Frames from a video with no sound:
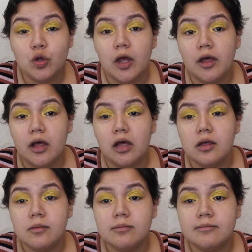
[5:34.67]

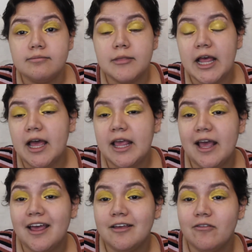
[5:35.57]
I
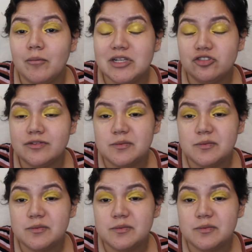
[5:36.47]
have a bunch of